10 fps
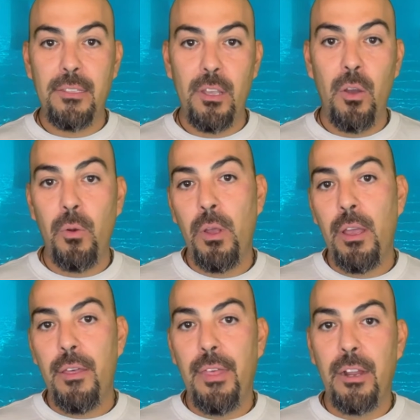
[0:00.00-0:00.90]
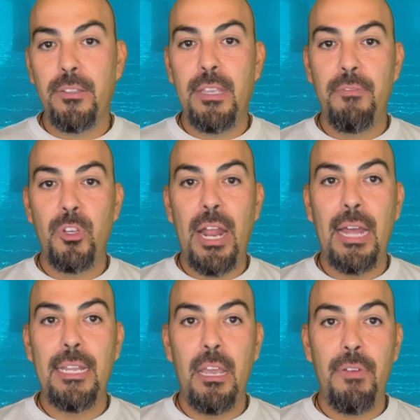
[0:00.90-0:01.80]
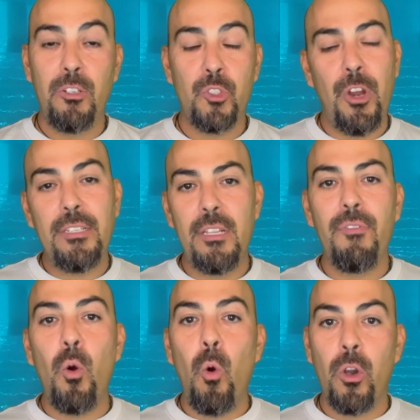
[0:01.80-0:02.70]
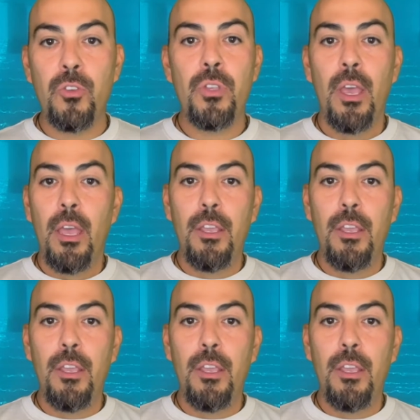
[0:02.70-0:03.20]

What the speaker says: So that gives you an idea of interest rates, and of course,